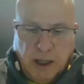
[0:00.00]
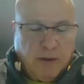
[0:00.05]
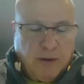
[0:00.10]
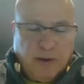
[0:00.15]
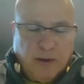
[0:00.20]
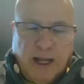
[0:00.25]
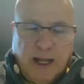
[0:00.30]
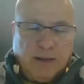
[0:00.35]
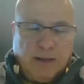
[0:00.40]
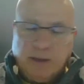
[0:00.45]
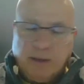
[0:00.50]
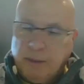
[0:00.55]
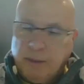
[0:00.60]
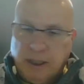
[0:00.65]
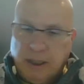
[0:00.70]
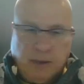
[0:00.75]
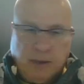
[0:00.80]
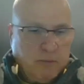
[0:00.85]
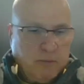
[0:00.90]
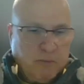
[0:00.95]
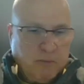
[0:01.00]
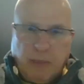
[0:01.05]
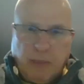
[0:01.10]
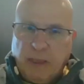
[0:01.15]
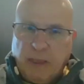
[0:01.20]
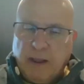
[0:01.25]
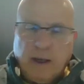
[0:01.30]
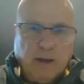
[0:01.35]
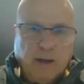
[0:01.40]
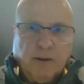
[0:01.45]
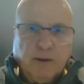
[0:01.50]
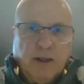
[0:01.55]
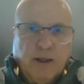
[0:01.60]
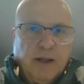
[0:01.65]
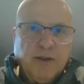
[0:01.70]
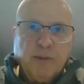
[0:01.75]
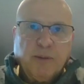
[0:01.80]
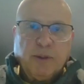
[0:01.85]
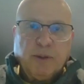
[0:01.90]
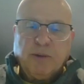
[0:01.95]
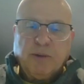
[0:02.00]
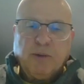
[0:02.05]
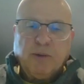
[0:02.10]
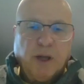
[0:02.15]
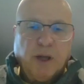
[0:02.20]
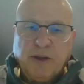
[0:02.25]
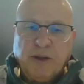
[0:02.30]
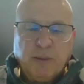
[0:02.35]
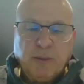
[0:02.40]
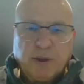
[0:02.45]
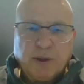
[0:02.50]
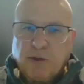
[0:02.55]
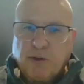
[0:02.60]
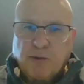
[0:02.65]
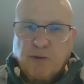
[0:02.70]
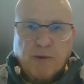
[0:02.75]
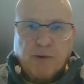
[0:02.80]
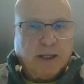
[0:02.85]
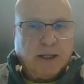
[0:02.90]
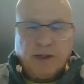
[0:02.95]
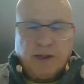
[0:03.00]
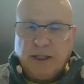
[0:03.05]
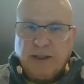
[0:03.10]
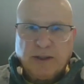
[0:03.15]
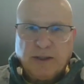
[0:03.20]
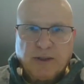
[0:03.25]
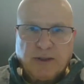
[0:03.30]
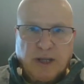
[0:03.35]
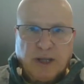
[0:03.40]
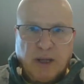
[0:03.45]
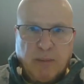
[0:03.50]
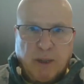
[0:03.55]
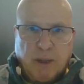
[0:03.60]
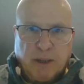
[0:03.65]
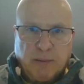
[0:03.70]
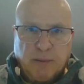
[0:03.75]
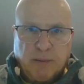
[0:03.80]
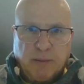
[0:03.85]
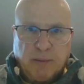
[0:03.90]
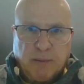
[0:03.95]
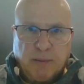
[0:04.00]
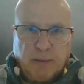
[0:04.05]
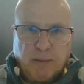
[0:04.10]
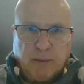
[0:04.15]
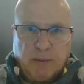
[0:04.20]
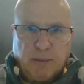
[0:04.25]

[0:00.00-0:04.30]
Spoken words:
than that, I mean, nothing but great things to say about McGinnis.